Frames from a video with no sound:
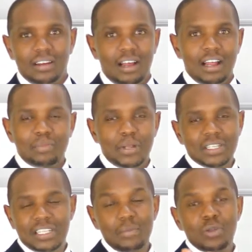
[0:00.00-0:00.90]
And by the
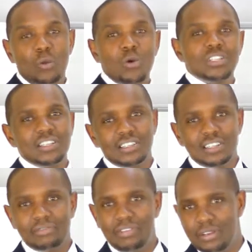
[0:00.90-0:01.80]
time you're watching
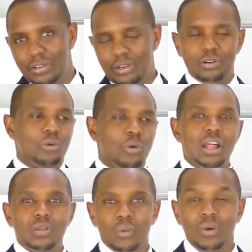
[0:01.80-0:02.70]
this video, I don't know
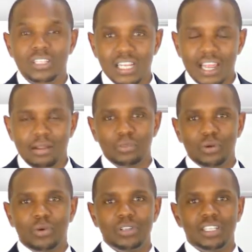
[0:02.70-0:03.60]
what time you're
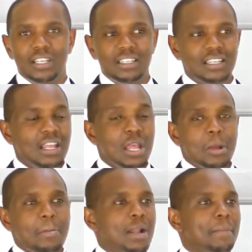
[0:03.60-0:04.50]
watching it,
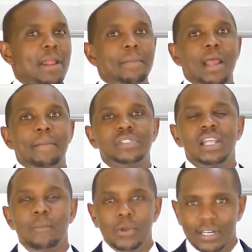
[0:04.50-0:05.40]
but maybe I'm
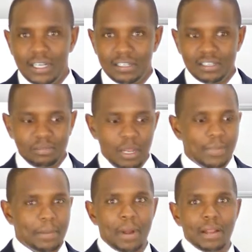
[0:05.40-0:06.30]
somewhere else. Maybe
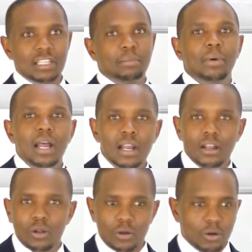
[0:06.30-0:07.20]
I'm at the bank,
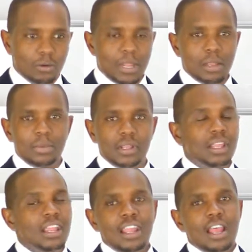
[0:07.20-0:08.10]
or maybe
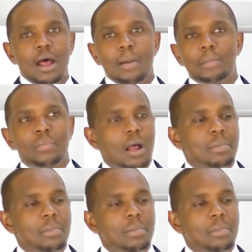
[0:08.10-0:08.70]
I'm